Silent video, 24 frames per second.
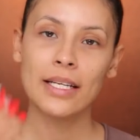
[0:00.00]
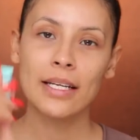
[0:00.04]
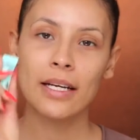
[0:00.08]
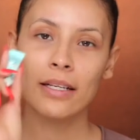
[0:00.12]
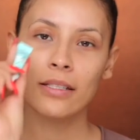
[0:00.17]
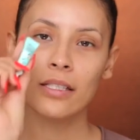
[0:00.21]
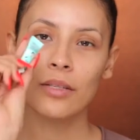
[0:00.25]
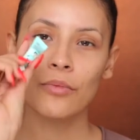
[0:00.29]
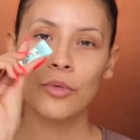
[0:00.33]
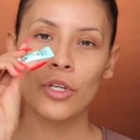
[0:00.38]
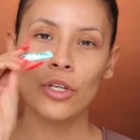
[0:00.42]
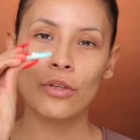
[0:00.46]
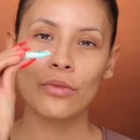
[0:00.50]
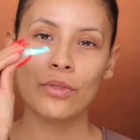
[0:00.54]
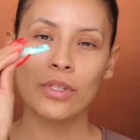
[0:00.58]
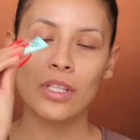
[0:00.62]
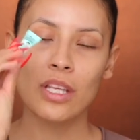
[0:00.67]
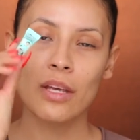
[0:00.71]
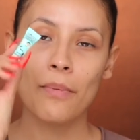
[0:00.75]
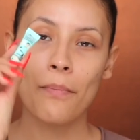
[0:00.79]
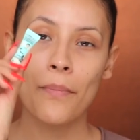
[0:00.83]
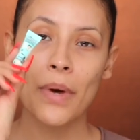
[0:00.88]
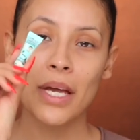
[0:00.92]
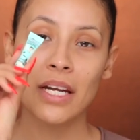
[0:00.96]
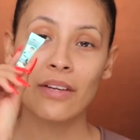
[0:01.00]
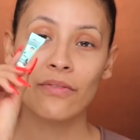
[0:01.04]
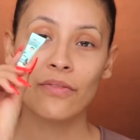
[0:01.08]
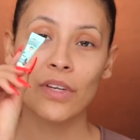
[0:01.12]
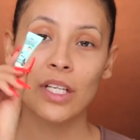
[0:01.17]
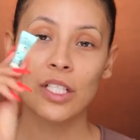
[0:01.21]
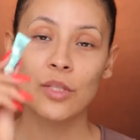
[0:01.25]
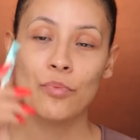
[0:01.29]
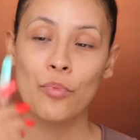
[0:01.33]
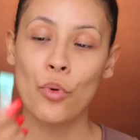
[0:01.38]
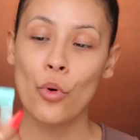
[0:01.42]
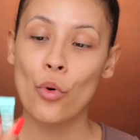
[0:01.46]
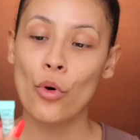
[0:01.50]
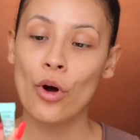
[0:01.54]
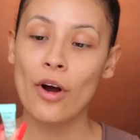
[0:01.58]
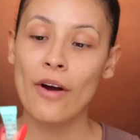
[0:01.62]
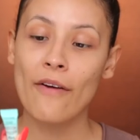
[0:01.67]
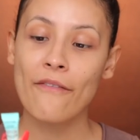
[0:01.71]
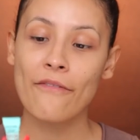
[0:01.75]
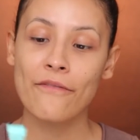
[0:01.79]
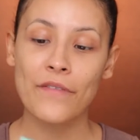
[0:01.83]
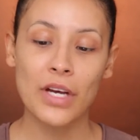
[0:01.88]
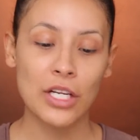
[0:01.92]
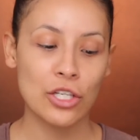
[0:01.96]
Next I'm going to use the Benefit
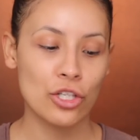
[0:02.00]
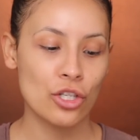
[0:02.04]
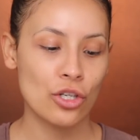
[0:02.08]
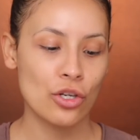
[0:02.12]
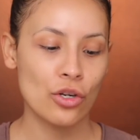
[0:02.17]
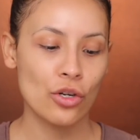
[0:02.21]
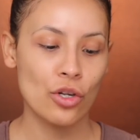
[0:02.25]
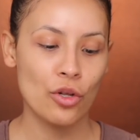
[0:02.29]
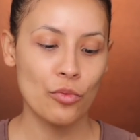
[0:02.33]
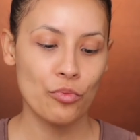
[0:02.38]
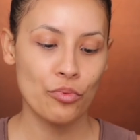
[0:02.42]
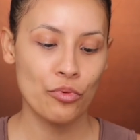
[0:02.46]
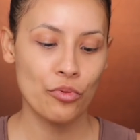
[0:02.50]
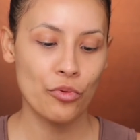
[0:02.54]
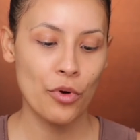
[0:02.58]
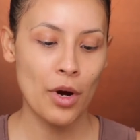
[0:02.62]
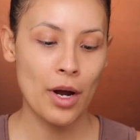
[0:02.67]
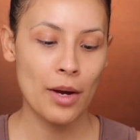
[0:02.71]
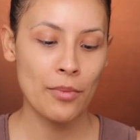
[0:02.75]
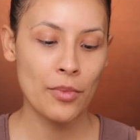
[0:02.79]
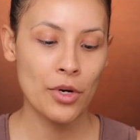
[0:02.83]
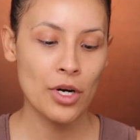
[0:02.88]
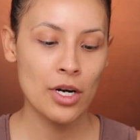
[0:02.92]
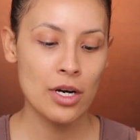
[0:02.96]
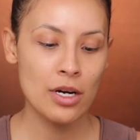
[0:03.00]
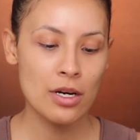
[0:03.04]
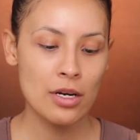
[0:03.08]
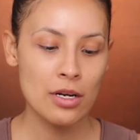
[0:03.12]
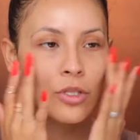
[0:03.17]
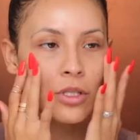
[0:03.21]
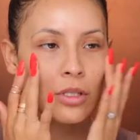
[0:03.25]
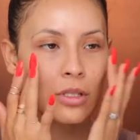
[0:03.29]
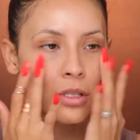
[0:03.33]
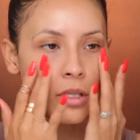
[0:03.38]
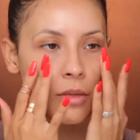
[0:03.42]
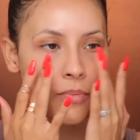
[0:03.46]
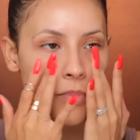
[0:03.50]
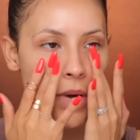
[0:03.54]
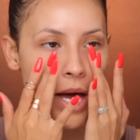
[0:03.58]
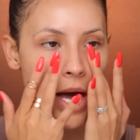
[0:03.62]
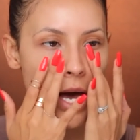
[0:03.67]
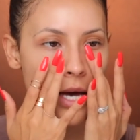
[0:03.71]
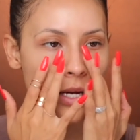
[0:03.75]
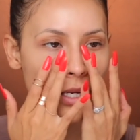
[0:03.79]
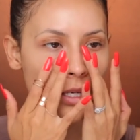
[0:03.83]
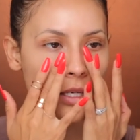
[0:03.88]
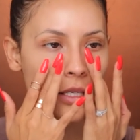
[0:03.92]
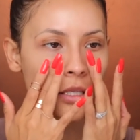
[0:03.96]
POREfessional Primer. I'm just going to
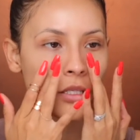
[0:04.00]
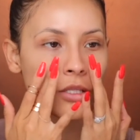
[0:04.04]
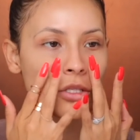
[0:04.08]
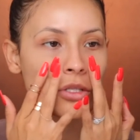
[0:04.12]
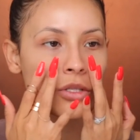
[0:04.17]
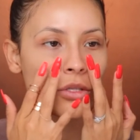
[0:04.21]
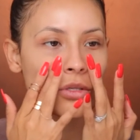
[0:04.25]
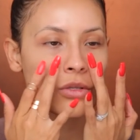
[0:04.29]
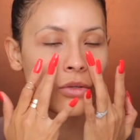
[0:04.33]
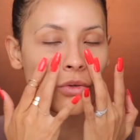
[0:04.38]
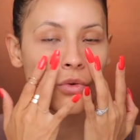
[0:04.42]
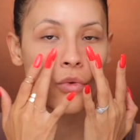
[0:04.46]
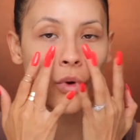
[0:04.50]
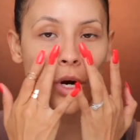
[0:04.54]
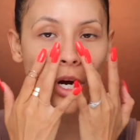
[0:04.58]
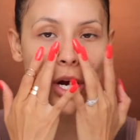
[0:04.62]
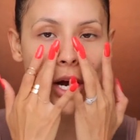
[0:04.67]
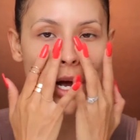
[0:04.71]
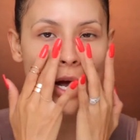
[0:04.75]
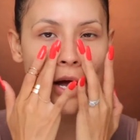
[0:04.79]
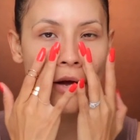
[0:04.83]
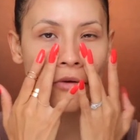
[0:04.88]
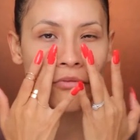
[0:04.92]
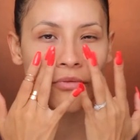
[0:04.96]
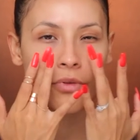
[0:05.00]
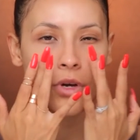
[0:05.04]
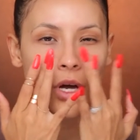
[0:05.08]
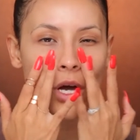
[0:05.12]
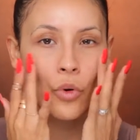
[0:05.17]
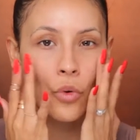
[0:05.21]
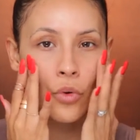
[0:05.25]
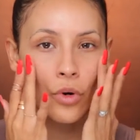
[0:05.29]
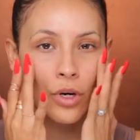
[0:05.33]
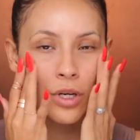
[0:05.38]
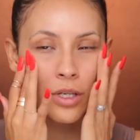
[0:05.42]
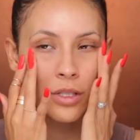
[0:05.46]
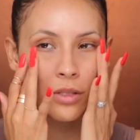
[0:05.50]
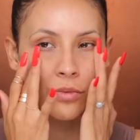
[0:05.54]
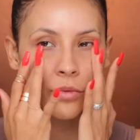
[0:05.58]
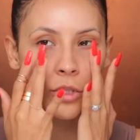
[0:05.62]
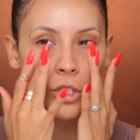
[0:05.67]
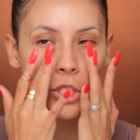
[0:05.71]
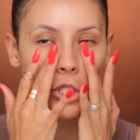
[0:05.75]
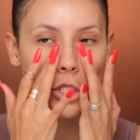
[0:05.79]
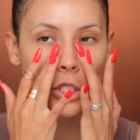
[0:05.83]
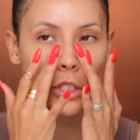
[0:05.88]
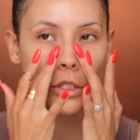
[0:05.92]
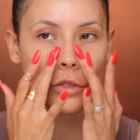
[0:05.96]
pat it into where I have pores,
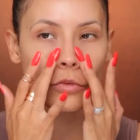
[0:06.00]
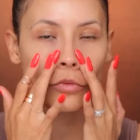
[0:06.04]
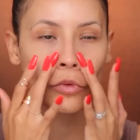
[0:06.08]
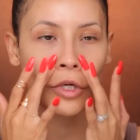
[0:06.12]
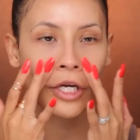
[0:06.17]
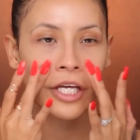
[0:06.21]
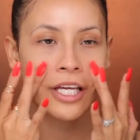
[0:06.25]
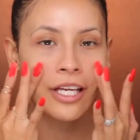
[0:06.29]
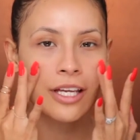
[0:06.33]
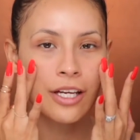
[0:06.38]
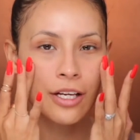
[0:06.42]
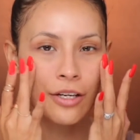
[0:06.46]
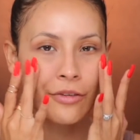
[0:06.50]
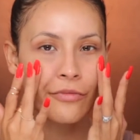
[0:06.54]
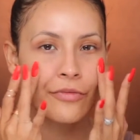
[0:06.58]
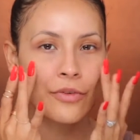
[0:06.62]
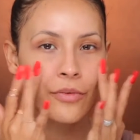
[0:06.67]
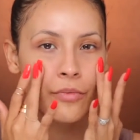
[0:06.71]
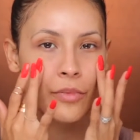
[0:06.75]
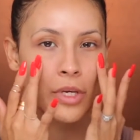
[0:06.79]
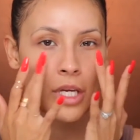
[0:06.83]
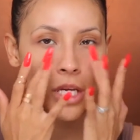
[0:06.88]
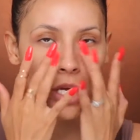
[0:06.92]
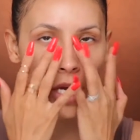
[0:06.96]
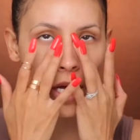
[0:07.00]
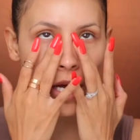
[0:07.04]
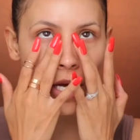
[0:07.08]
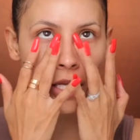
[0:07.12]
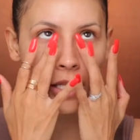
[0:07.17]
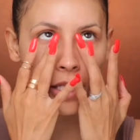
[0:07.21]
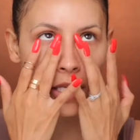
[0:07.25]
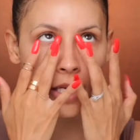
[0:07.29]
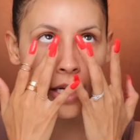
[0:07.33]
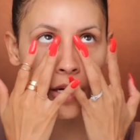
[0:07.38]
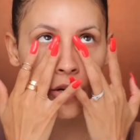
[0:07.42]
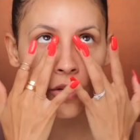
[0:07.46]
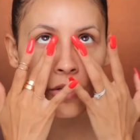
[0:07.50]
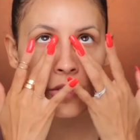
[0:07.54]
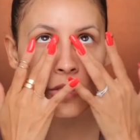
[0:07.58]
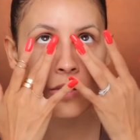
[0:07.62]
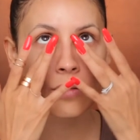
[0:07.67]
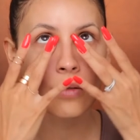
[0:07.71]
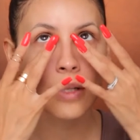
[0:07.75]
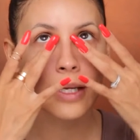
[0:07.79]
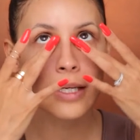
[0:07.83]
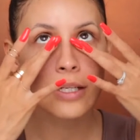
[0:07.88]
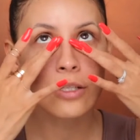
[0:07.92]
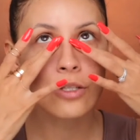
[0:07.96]
which is right here for me. And then I
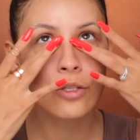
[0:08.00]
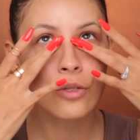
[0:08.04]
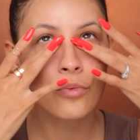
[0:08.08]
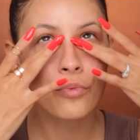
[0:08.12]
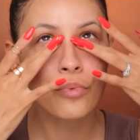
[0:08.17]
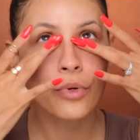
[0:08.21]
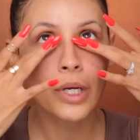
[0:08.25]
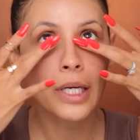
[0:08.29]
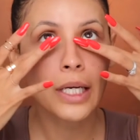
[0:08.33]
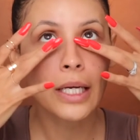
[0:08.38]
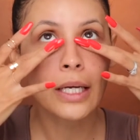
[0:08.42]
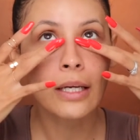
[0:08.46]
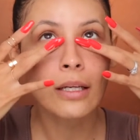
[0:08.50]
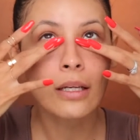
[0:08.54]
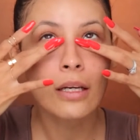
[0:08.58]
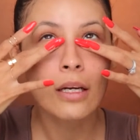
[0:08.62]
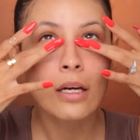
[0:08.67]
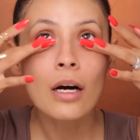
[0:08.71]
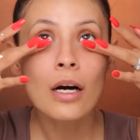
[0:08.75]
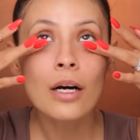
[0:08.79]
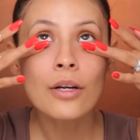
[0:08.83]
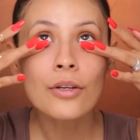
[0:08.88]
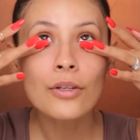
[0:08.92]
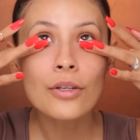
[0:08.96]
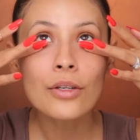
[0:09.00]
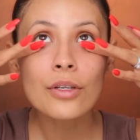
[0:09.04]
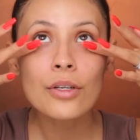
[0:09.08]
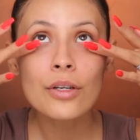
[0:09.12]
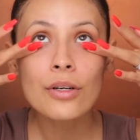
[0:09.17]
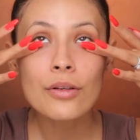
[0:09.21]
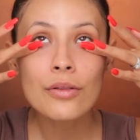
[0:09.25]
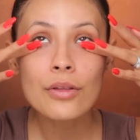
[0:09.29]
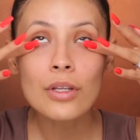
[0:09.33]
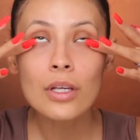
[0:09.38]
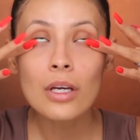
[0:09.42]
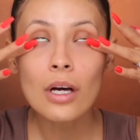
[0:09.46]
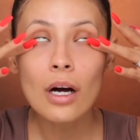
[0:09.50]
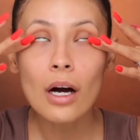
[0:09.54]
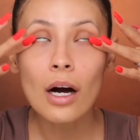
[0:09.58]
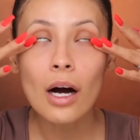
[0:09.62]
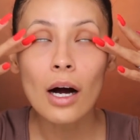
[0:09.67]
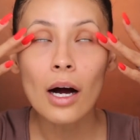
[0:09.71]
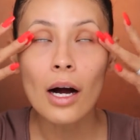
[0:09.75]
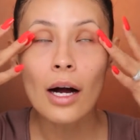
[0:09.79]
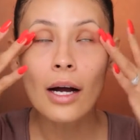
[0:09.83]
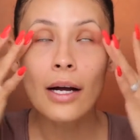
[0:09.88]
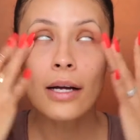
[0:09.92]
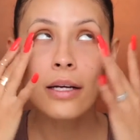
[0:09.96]
also like to bring it under the
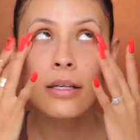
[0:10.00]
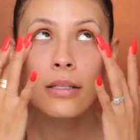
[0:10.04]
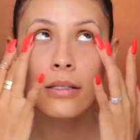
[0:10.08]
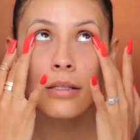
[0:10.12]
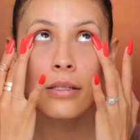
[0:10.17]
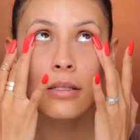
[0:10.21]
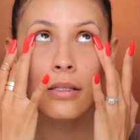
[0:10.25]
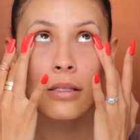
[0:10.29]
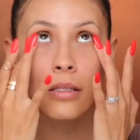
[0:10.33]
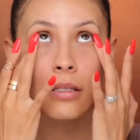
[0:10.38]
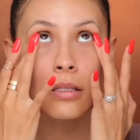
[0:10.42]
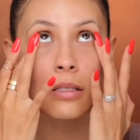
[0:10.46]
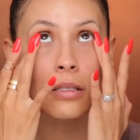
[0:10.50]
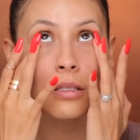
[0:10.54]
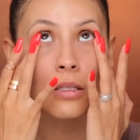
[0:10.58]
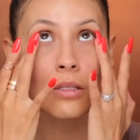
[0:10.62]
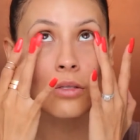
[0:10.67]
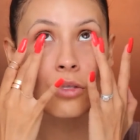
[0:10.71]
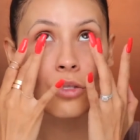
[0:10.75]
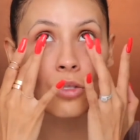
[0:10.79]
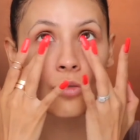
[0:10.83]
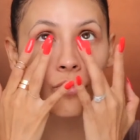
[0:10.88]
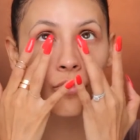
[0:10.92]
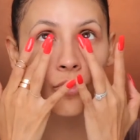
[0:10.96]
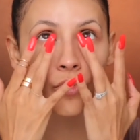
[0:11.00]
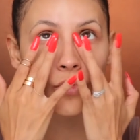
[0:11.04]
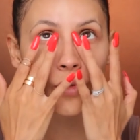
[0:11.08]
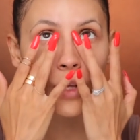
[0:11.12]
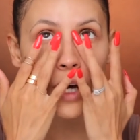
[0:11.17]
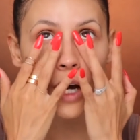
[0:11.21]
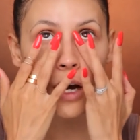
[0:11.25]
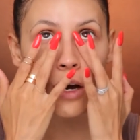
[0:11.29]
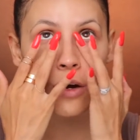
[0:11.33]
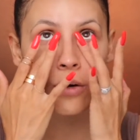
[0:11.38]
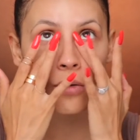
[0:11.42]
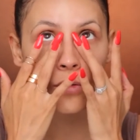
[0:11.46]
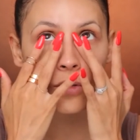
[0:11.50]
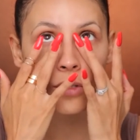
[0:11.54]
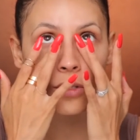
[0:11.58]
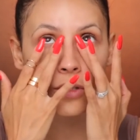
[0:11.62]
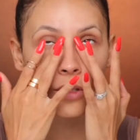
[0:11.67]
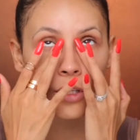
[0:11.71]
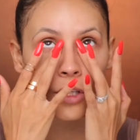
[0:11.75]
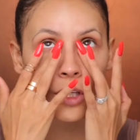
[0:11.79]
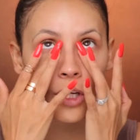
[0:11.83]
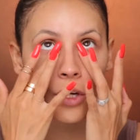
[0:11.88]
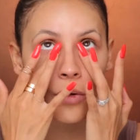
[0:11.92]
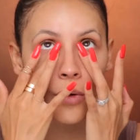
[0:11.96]
eyes to smooth out,
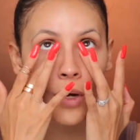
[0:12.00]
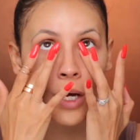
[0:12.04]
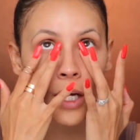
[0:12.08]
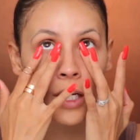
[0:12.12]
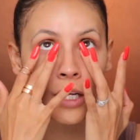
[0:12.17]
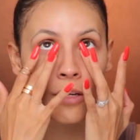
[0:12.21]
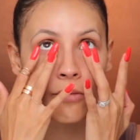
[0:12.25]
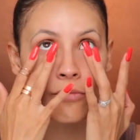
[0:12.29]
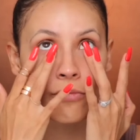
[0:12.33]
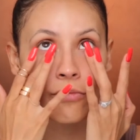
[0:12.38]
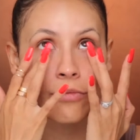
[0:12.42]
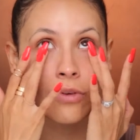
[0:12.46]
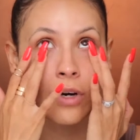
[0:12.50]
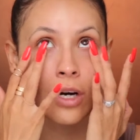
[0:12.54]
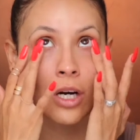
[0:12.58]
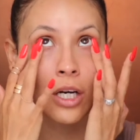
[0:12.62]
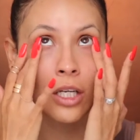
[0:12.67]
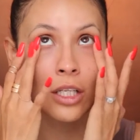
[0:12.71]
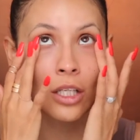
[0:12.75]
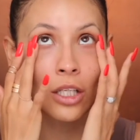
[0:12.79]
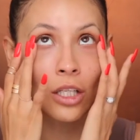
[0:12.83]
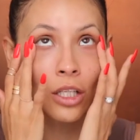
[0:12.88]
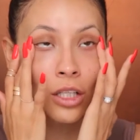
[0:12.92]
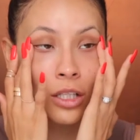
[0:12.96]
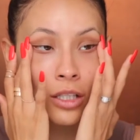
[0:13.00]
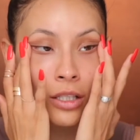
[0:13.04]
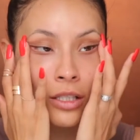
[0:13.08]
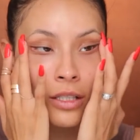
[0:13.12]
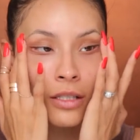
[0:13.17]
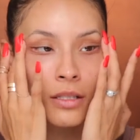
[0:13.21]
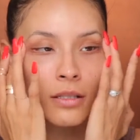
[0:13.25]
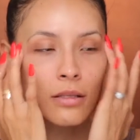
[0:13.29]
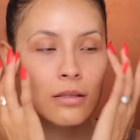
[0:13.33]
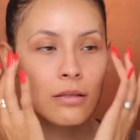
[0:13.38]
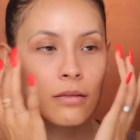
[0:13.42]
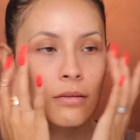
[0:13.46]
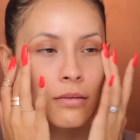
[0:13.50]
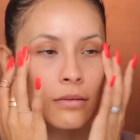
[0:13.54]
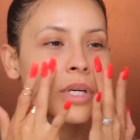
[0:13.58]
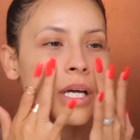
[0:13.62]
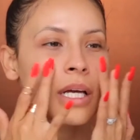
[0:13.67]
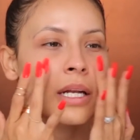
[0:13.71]
you know, any fine lines.